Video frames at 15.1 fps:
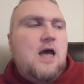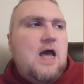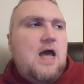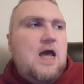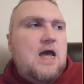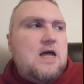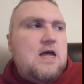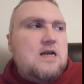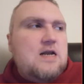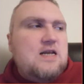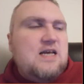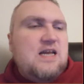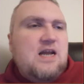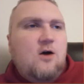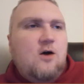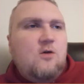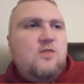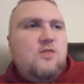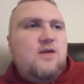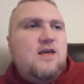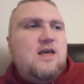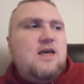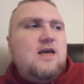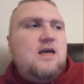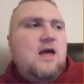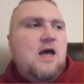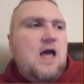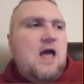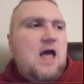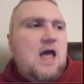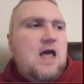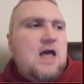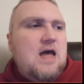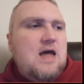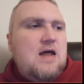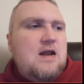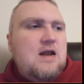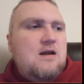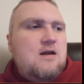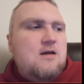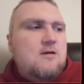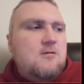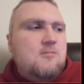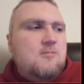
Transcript: and get healthy and